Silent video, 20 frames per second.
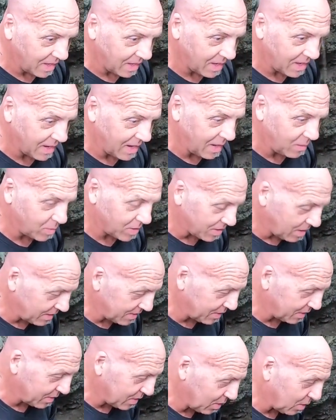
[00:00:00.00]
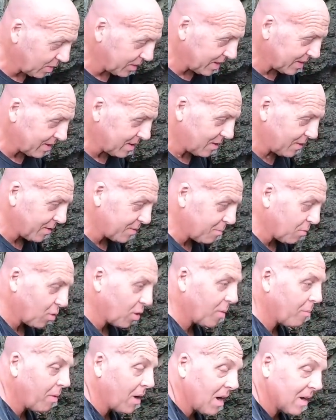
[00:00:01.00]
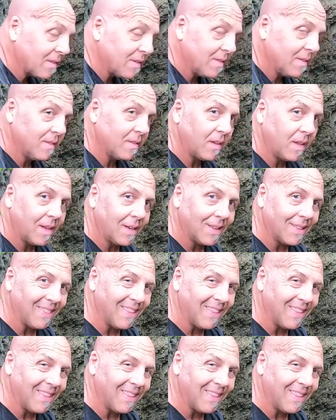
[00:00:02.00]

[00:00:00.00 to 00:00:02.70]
and I was also told that there's more boxes in a